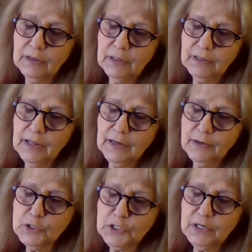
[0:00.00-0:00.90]
Getting that
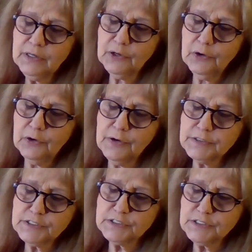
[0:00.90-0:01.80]
energy in the
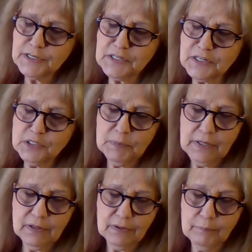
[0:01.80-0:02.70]
cards as I
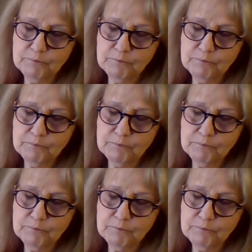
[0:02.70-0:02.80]
speak.